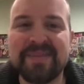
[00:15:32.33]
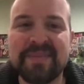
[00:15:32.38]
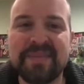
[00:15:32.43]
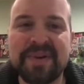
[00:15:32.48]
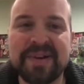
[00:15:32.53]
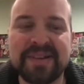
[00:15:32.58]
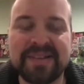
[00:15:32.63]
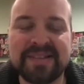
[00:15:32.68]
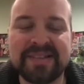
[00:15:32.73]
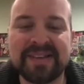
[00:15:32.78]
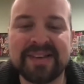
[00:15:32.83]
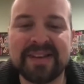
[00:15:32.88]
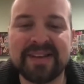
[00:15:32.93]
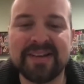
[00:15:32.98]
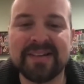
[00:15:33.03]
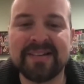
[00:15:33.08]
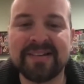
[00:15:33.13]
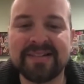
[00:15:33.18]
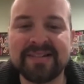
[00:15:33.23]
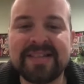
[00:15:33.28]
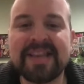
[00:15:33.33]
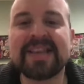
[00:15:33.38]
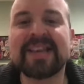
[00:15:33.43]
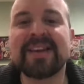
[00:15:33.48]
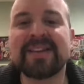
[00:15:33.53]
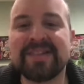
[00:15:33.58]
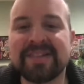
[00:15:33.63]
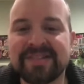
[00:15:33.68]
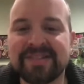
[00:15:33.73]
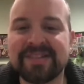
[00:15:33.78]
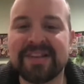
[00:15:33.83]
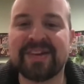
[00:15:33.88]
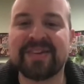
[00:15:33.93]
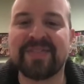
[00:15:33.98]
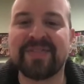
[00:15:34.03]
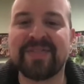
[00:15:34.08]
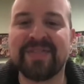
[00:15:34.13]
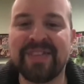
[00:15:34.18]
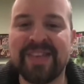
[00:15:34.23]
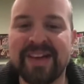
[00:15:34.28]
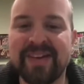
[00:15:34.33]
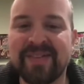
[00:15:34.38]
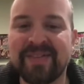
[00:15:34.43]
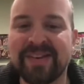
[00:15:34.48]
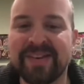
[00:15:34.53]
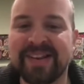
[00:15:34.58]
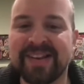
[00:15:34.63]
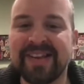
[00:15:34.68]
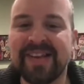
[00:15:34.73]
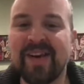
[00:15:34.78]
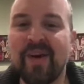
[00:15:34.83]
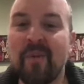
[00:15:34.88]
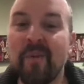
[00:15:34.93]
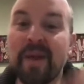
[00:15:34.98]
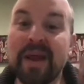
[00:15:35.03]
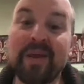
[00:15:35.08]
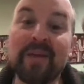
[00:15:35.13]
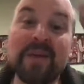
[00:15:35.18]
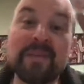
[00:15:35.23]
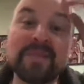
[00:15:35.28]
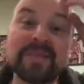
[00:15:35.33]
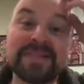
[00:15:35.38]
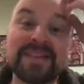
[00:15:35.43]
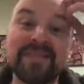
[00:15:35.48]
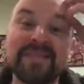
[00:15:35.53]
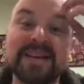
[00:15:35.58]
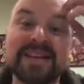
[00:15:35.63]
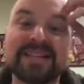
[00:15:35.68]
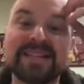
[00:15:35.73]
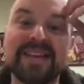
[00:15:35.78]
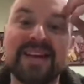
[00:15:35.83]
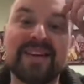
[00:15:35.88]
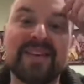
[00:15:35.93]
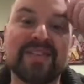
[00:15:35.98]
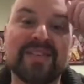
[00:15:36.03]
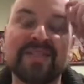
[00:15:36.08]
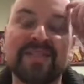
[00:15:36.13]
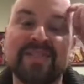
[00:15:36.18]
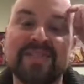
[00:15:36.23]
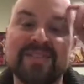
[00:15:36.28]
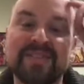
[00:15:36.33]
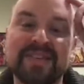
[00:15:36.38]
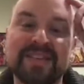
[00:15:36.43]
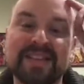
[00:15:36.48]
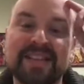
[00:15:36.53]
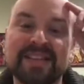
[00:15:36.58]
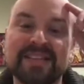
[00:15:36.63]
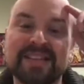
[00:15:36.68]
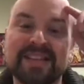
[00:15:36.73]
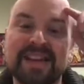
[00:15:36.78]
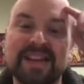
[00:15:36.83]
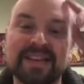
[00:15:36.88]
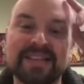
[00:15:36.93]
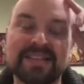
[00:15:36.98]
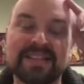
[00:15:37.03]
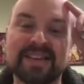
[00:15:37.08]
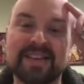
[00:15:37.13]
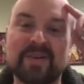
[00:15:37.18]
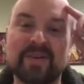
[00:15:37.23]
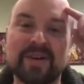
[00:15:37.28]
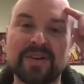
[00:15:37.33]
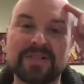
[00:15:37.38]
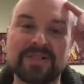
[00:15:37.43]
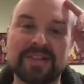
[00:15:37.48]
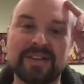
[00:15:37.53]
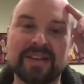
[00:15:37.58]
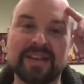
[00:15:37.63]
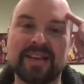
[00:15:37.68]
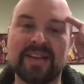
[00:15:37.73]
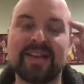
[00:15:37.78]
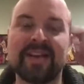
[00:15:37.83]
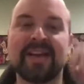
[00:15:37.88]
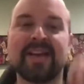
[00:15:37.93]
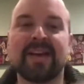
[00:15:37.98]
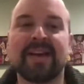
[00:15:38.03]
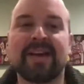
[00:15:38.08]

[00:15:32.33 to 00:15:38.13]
but take care of yourself. That would I represent myself? That's an excellent question.